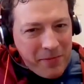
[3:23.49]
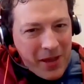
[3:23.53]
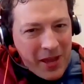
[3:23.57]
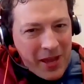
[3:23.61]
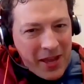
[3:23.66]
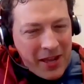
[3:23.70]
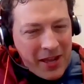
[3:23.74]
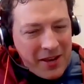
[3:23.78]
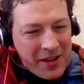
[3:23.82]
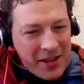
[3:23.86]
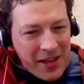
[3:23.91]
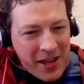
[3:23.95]

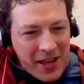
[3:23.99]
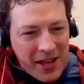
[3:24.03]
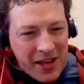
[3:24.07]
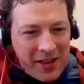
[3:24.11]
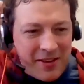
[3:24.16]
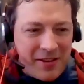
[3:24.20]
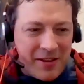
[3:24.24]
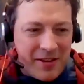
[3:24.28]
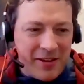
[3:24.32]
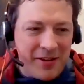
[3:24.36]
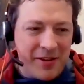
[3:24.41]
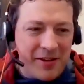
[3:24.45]
and
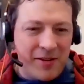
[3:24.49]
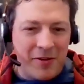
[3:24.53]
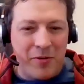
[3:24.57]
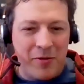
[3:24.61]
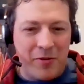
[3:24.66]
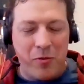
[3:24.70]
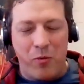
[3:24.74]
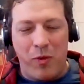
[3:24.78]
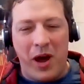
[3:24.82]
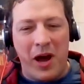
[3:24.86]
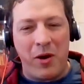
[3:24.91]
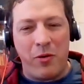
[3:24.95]

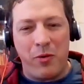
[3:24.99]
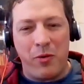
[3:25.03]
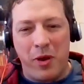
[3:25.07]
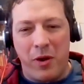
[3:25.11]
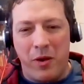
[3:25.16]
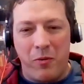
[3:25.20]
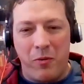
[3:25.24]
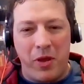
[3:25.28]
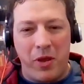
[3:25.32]
wow,